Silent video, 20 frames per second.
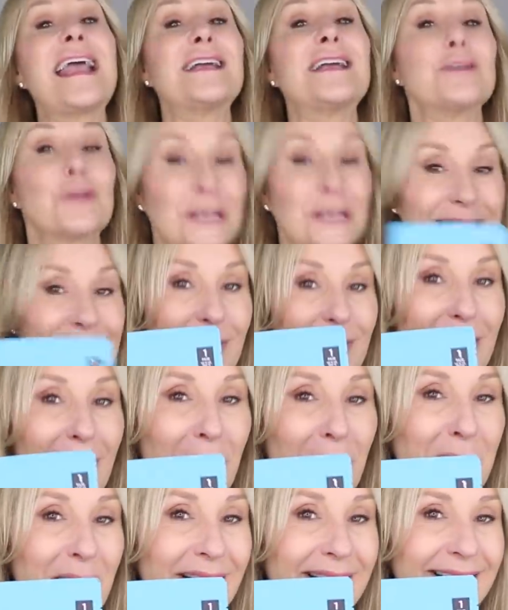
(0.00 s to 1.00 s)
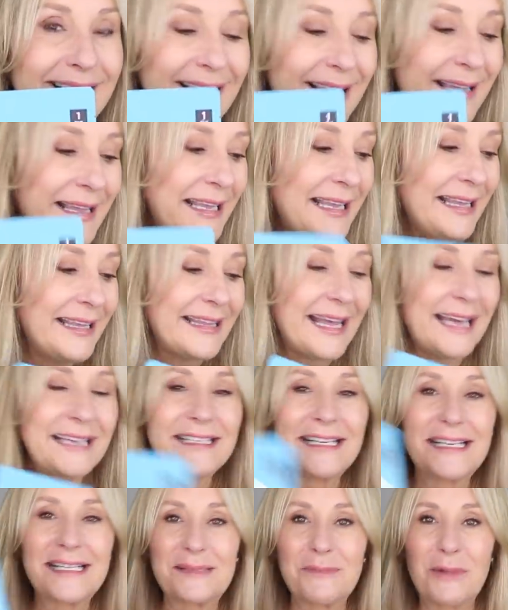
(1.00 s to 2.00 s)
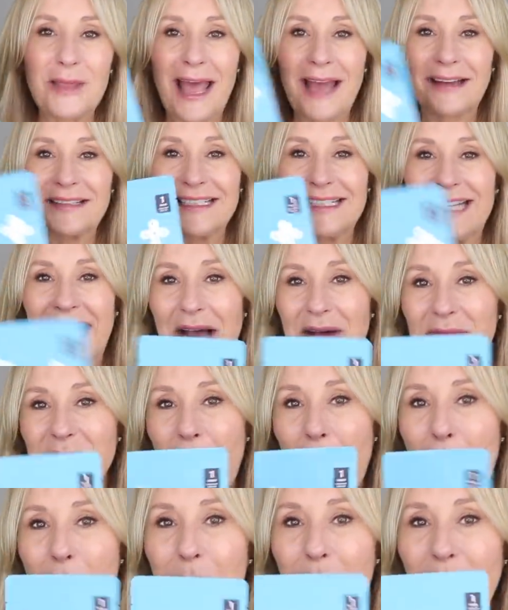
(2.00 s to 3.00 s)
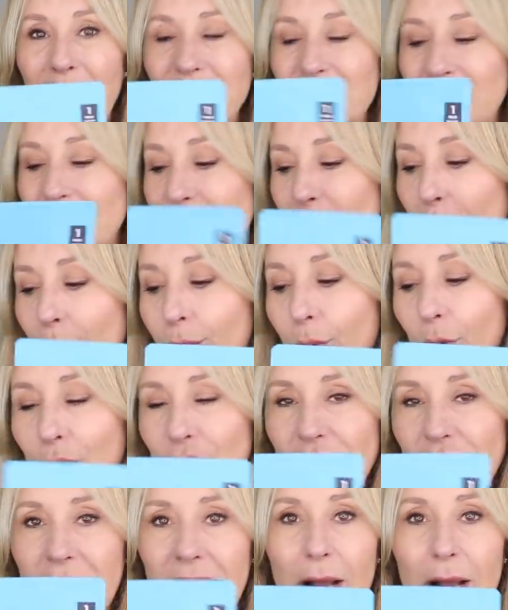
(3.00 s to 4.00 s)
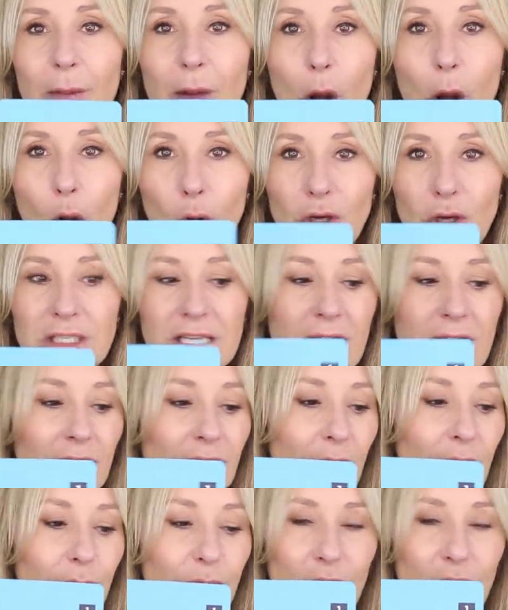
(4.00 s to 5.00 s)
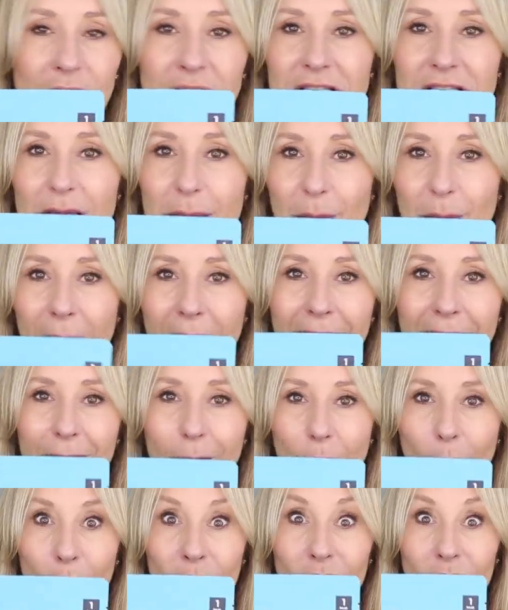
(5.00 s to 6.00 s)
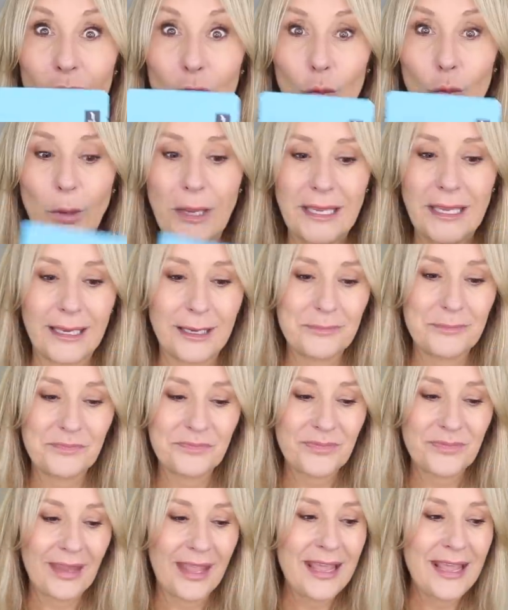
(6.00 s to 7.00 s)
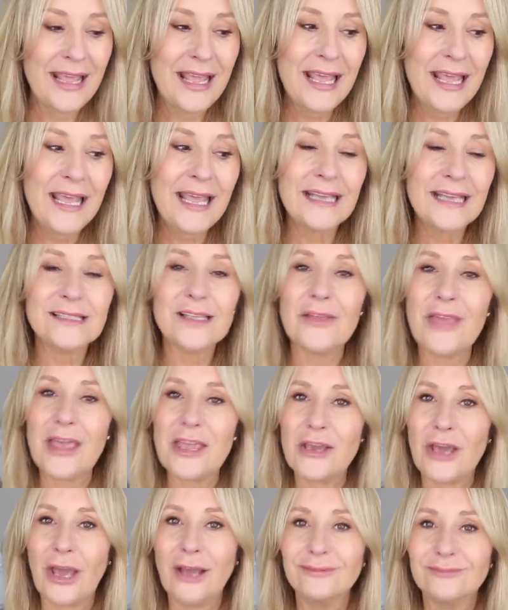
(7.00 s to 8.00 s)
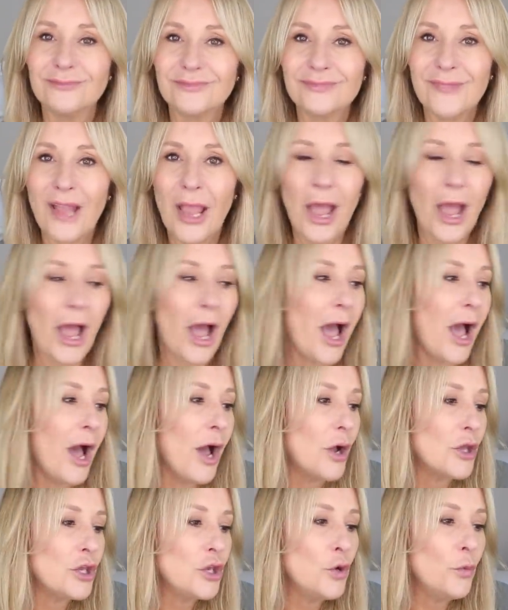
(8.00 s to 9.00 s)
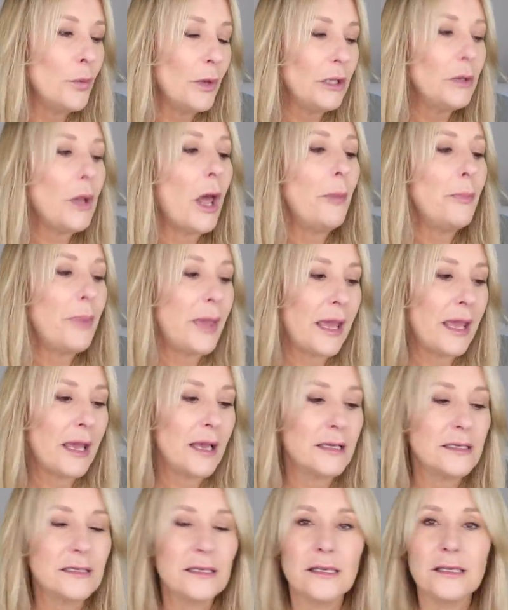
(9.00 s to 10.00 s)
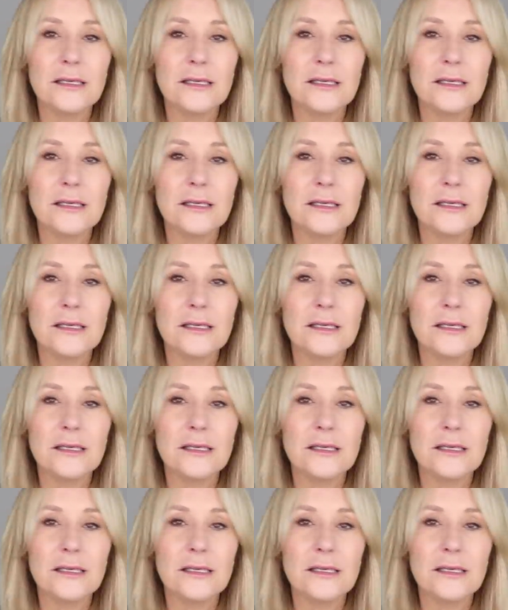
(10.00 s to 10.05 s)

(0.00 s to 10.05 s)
Trust me, they work. That is without a doubt my budget body lockdown beauty buy of the week. So there you go. Uh, you will appear